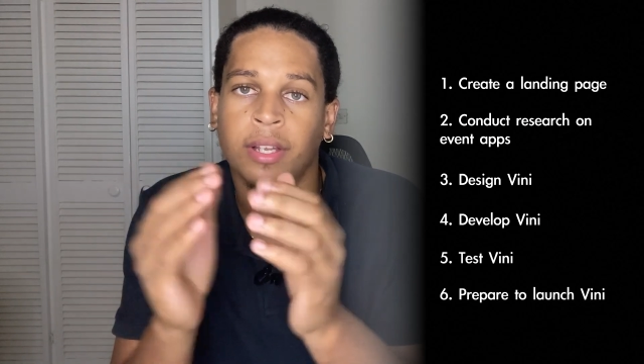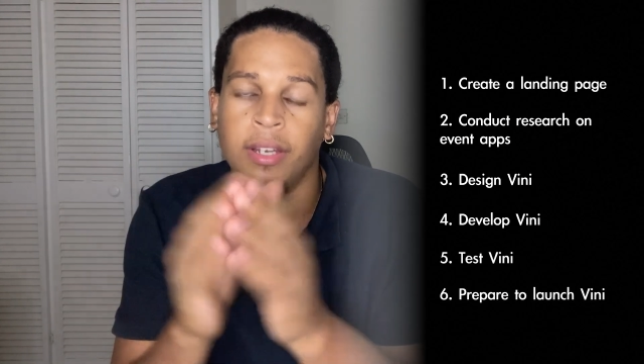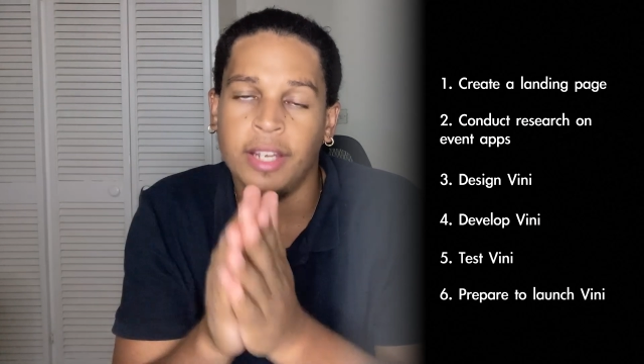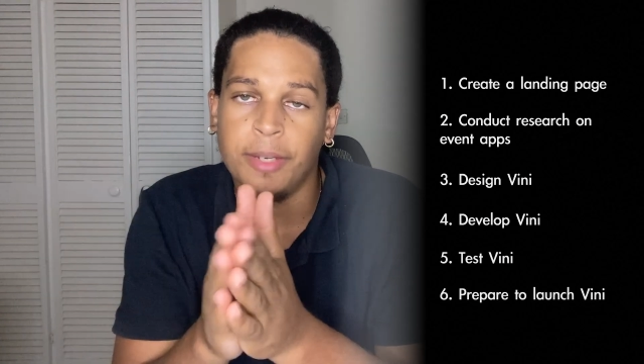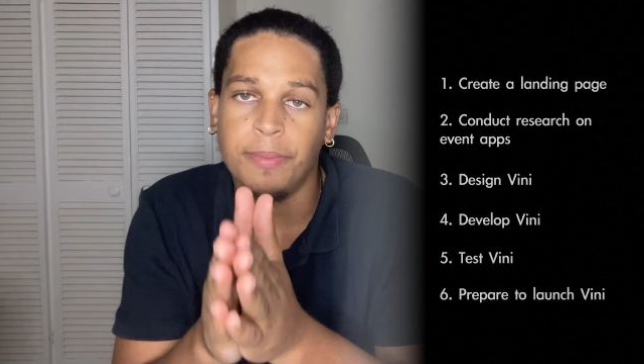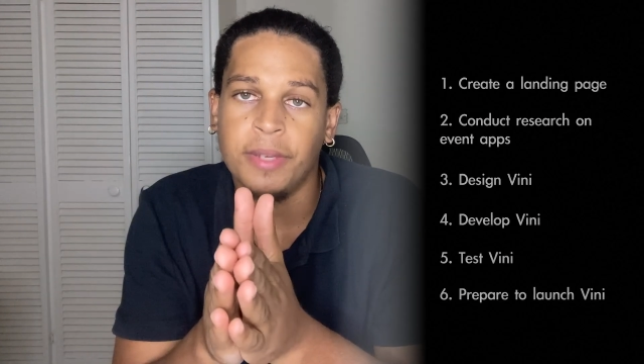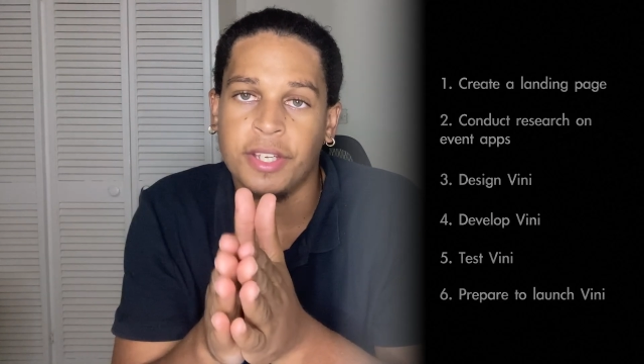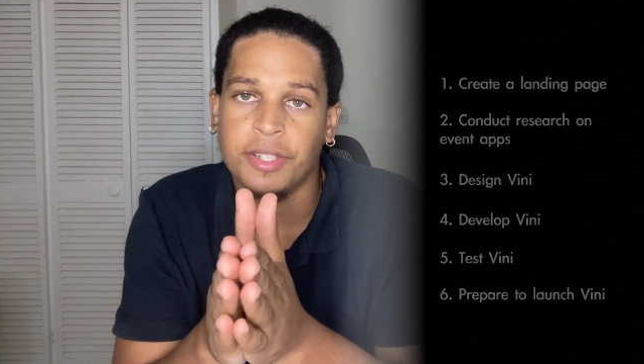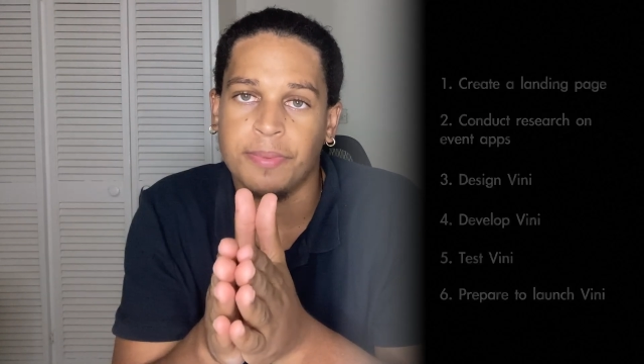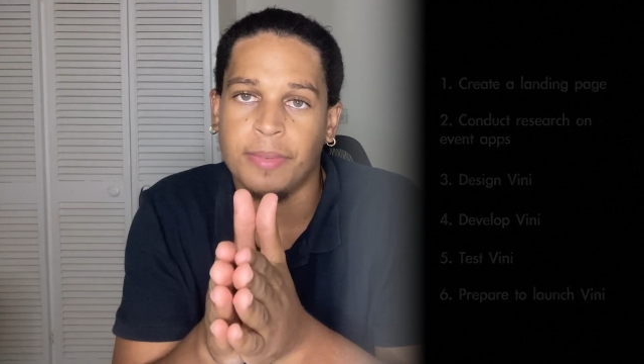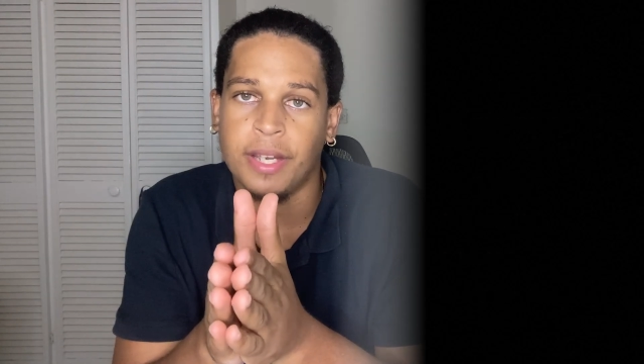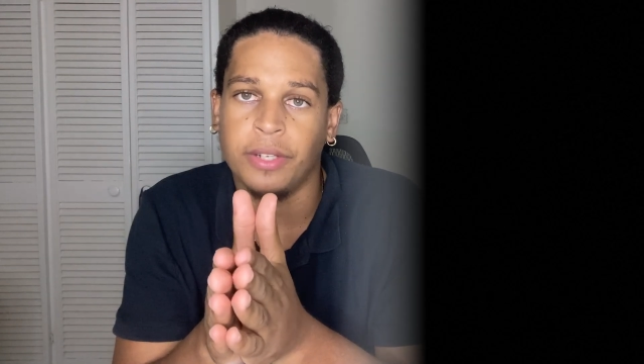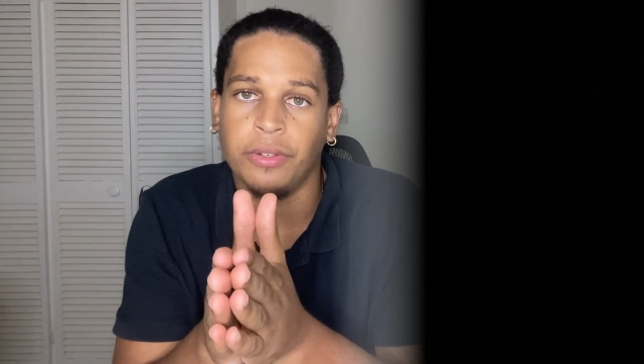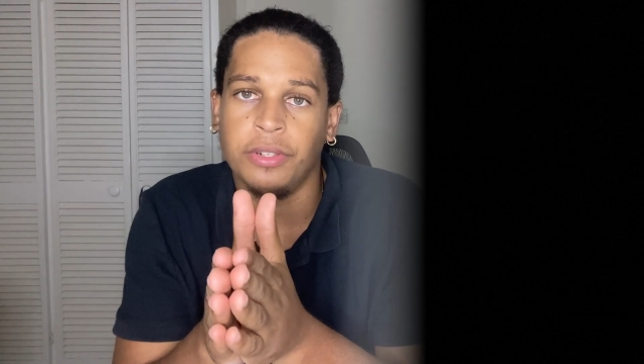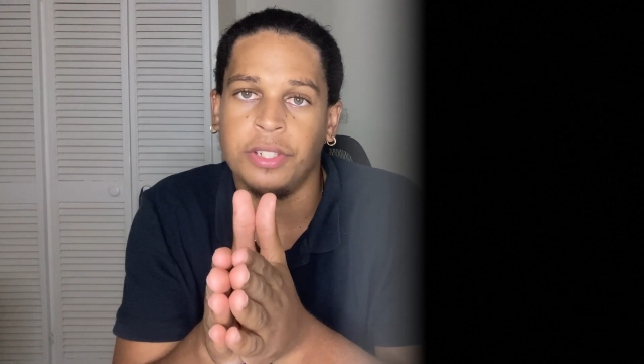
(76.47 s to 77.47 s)
Let me
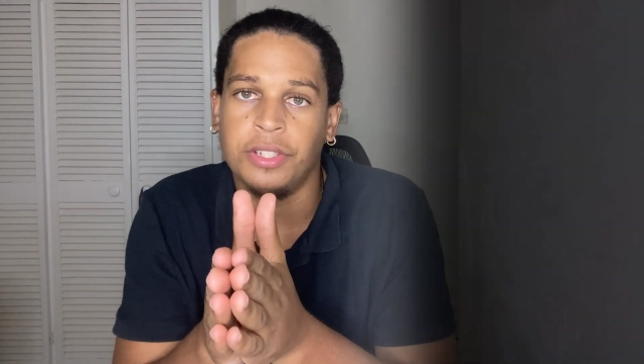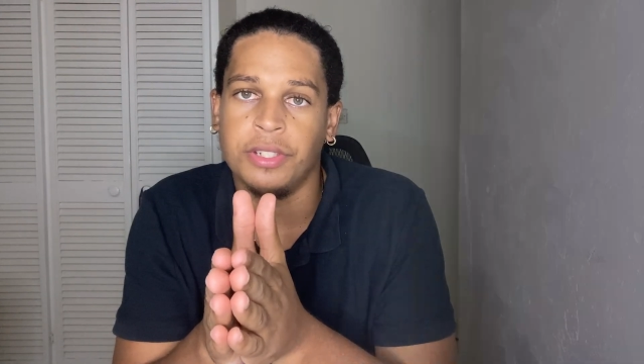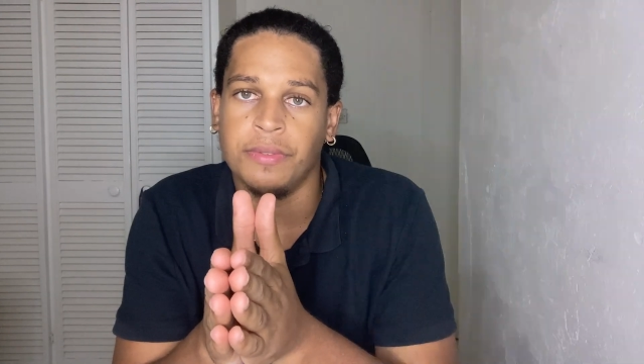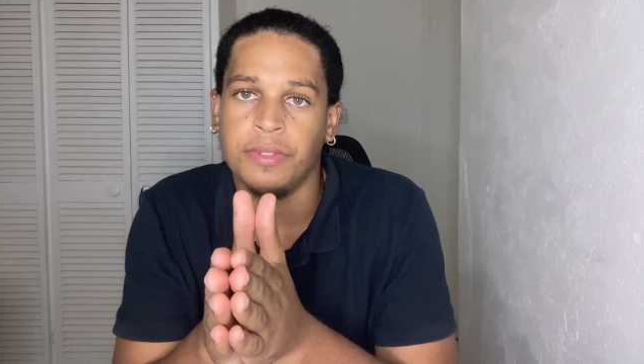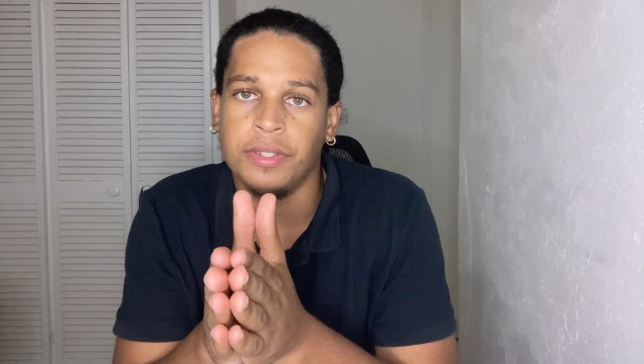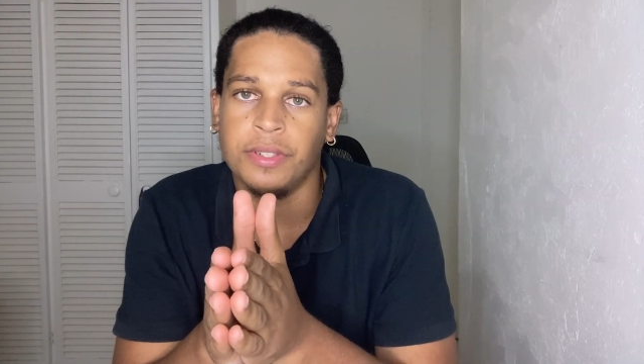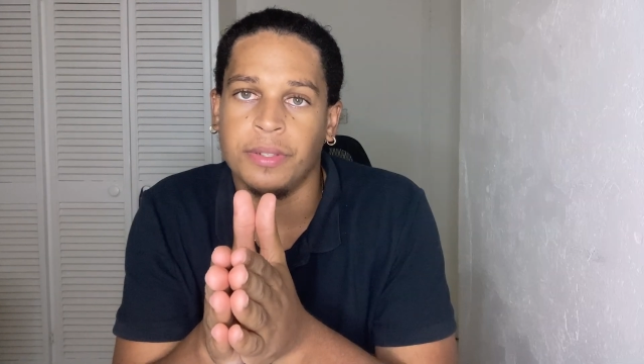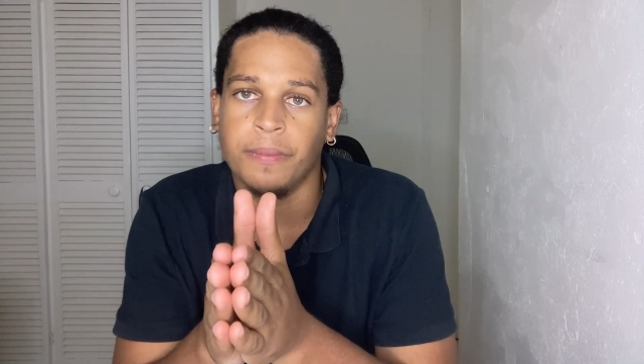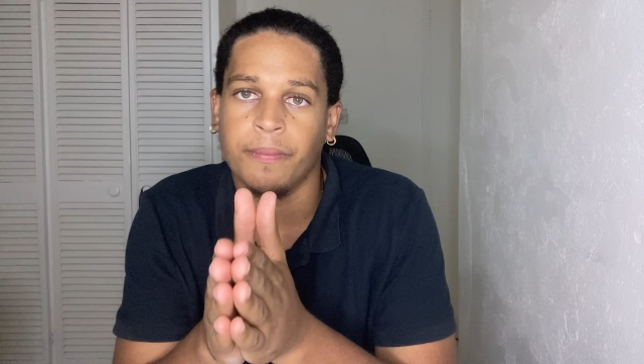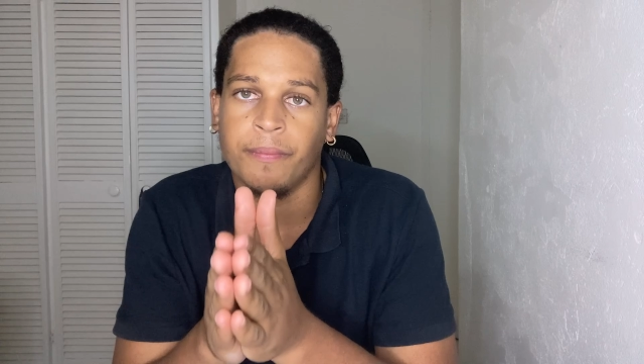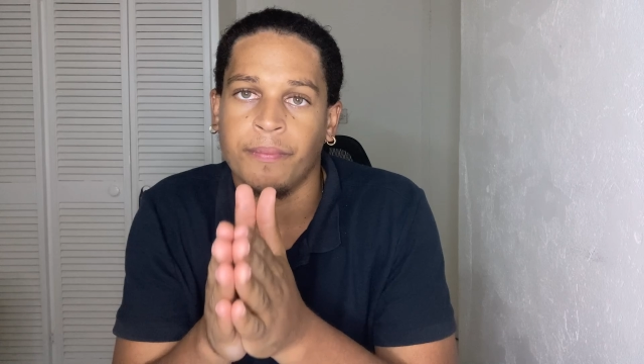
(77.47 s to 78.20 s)
expand on each of these.